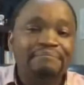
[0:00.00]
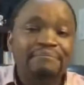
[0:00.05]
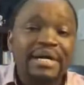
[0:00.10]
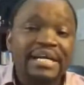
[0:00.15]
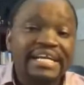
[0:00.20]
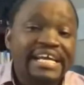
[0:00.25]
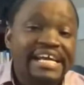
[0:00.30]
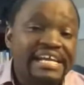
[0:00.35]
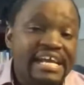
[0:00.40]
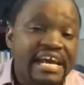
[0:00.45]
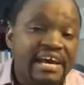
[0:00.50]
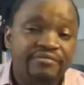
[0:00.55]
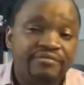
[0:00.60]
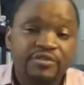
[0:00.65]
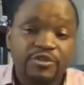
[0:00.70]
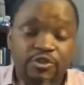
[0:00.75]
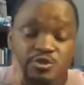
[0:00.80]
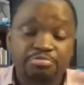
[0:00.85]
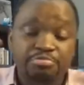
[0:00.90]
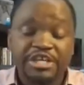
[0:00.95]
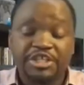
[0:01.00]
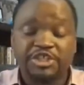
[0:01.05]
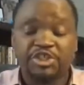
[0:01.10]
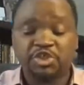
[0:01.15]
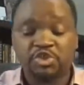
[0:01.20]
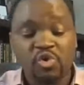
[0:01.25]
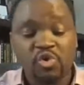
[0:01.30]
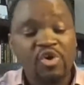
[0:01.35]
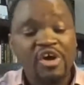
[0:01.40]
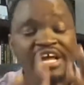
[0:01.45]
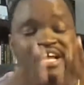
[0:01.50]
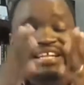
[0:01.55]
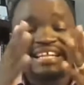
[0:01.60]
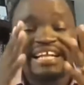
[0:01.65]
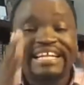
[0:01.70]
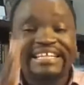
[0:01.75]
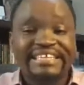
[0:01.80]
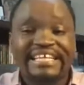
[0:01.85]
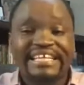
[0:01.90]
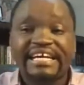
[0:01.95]
money, and effort to make sure
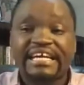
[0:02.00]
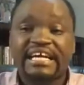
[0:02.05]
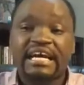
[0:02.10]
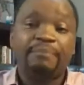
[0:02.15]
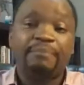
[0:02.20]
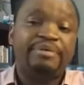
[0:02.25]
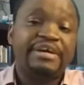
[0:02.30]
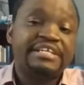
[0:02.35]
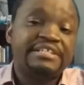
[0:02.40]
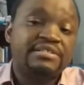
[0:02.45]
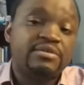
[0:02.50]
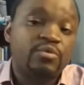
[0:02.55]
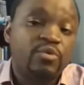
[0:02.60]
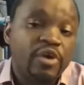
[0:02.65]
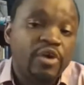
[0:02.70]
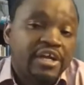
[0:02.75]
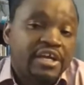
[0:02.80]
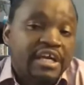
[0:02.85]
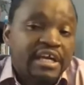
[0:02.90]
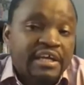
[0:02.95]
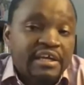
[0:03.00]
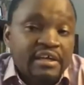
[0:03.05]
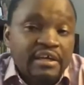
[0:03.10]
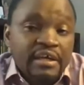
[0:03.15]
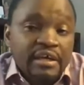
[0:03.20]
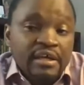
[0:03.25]
that their campaigns are working